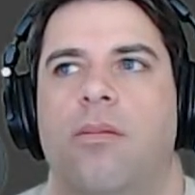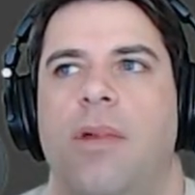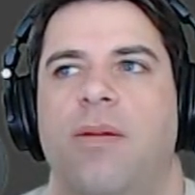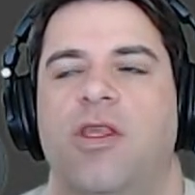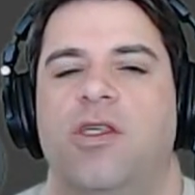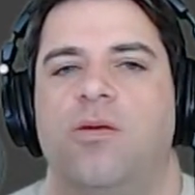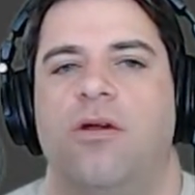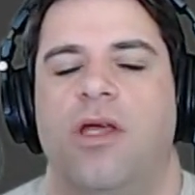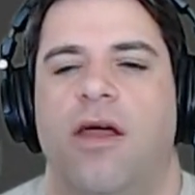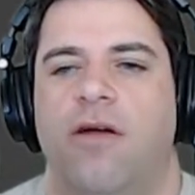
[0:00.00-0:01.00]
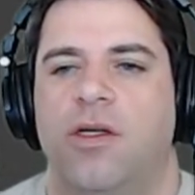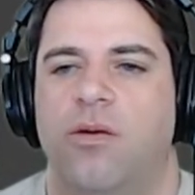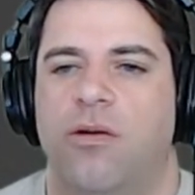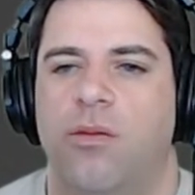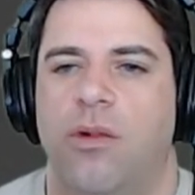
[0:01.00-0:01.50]
maybe this is one of the areas
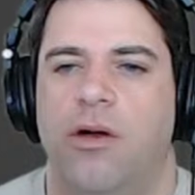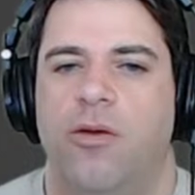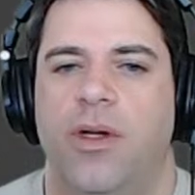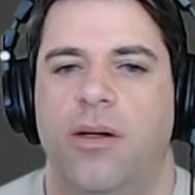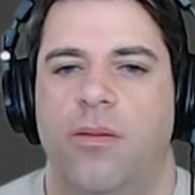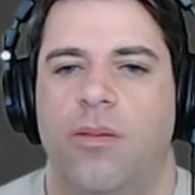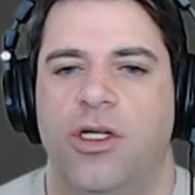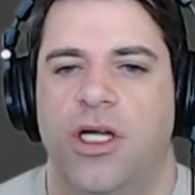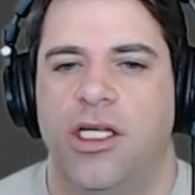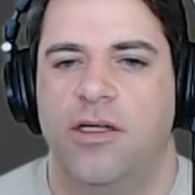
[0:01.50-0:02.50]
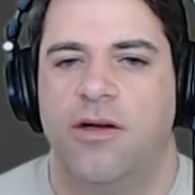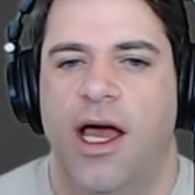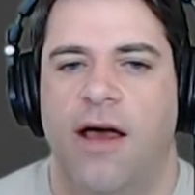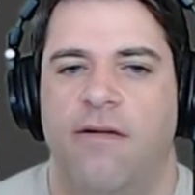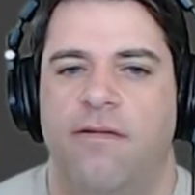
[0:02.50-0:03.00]
where it would be much nicer to
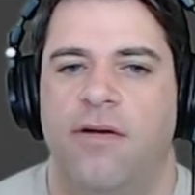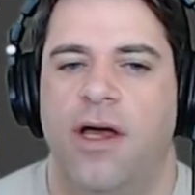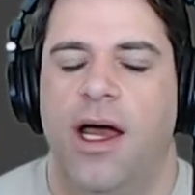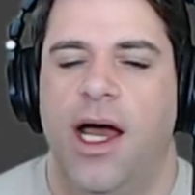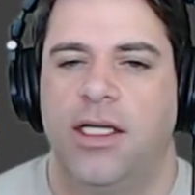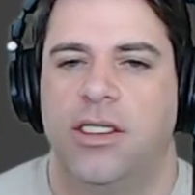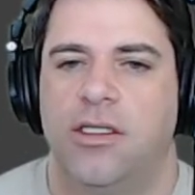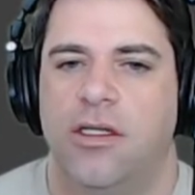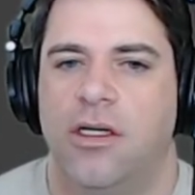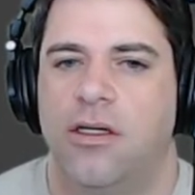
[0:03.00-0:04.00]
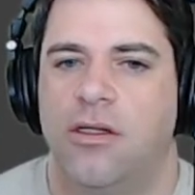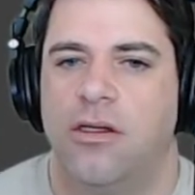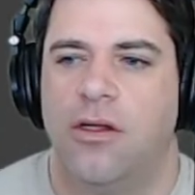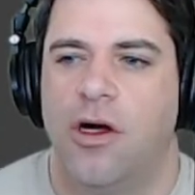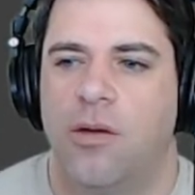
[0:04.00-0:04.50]
have access to
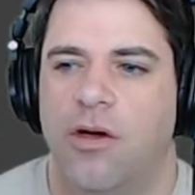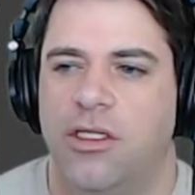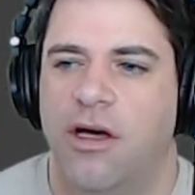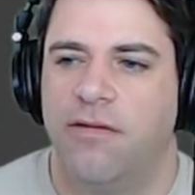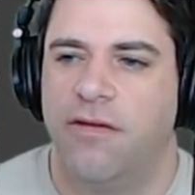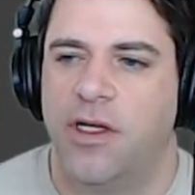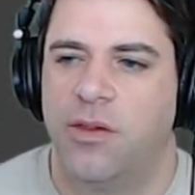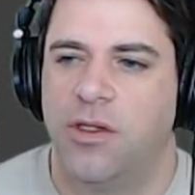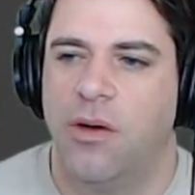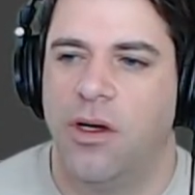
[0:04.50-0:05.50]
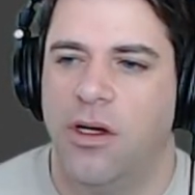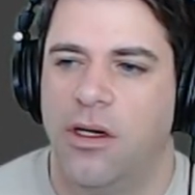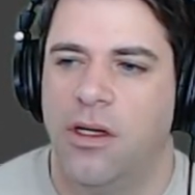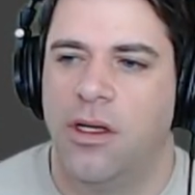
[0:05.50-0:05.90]
the hardware itself if that's what's going on.